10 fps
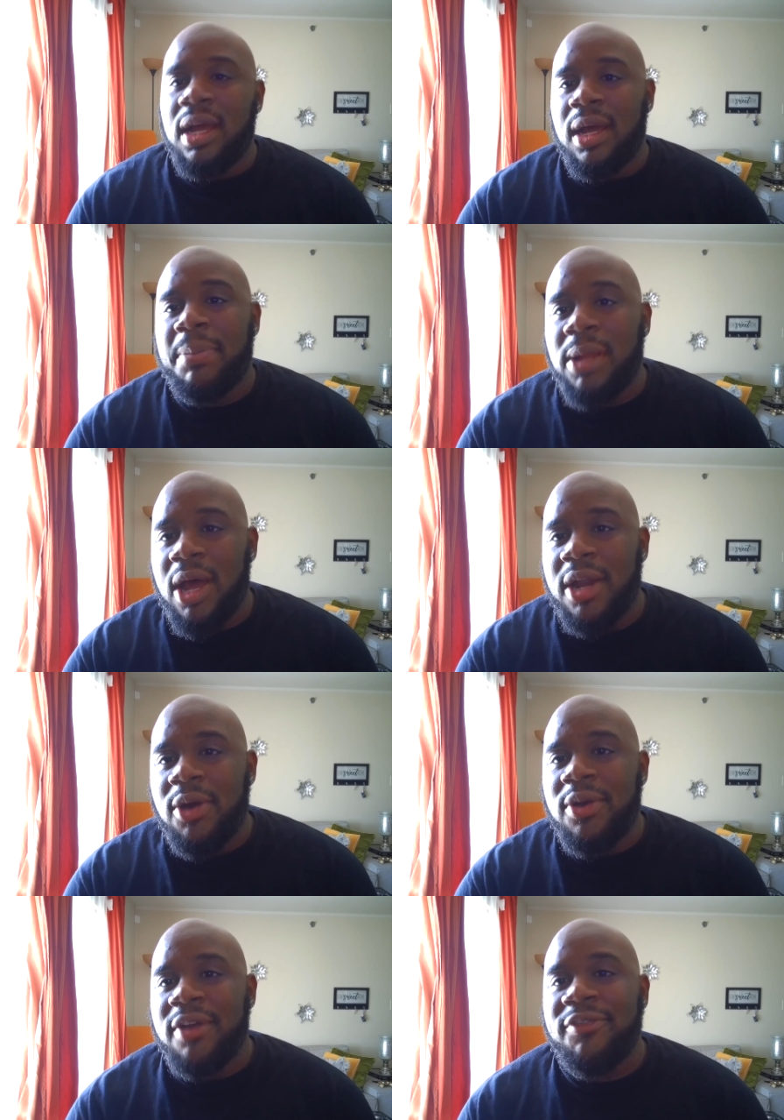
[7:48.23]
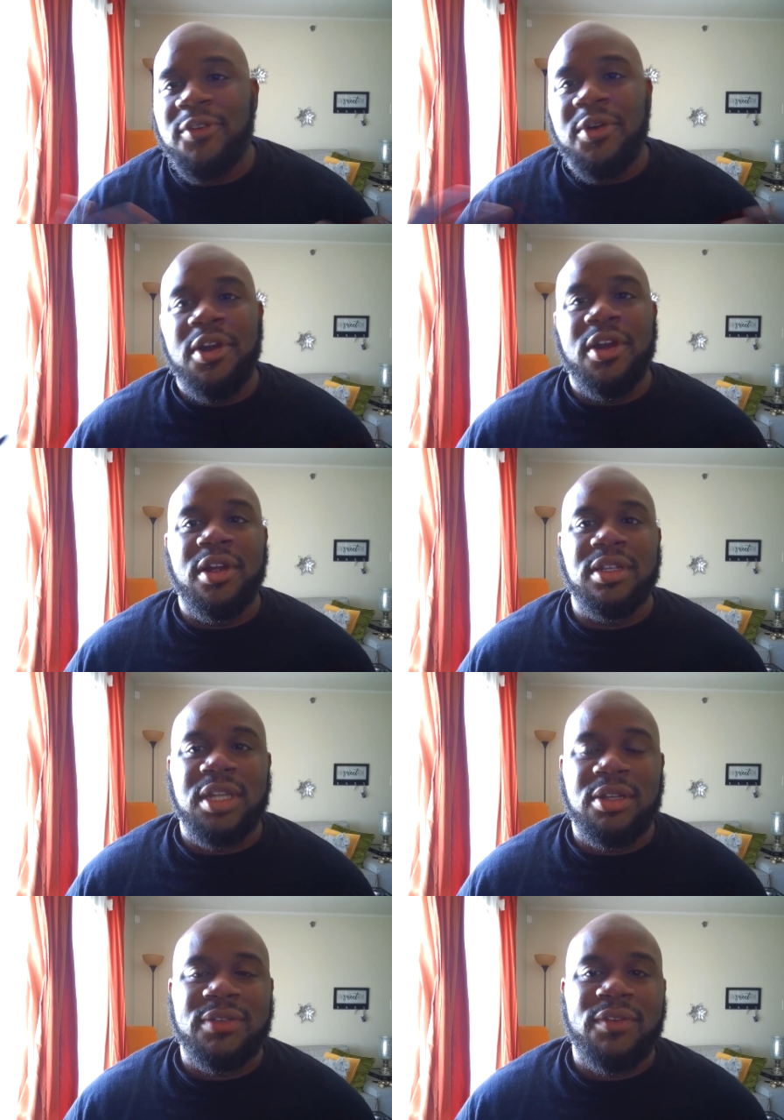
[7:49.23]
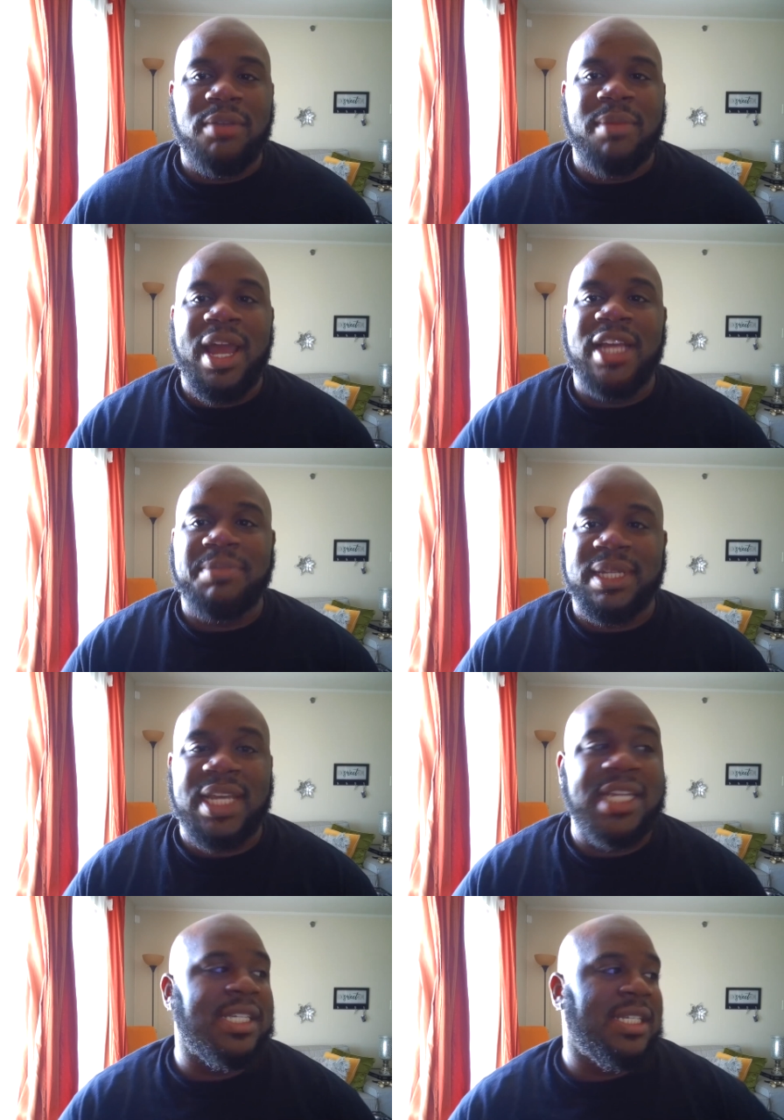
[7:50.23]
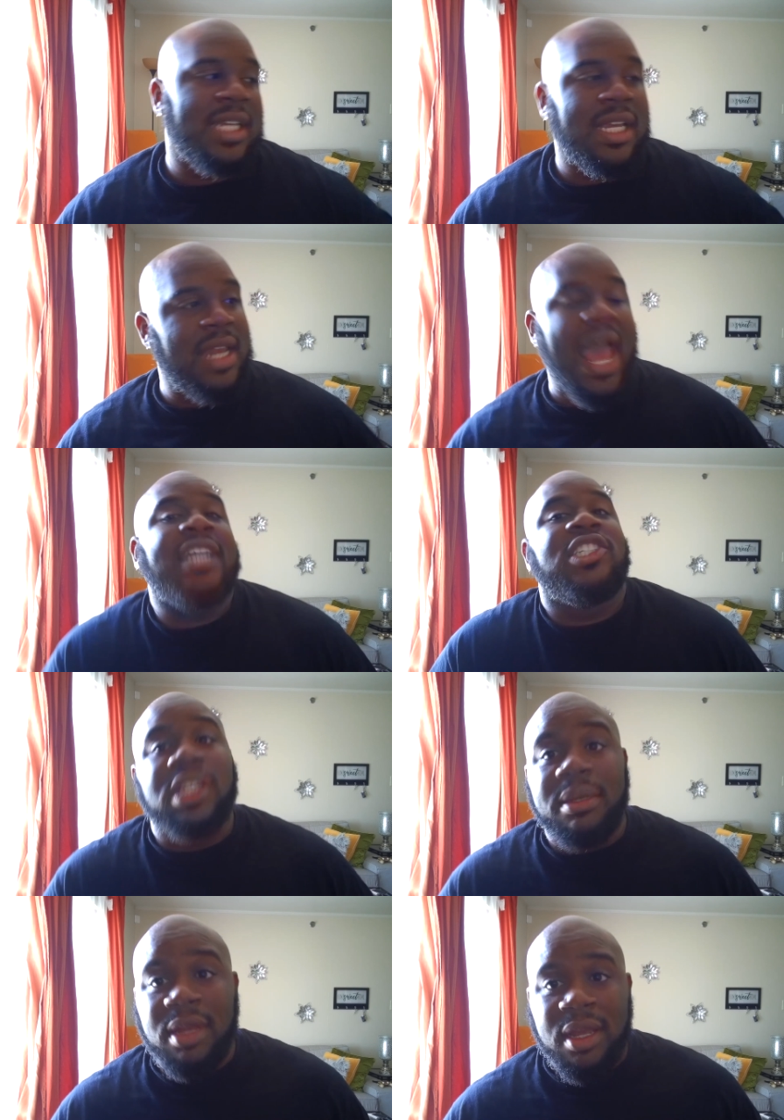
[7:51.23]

applaud Oda for, you know, subverting my expectations and actually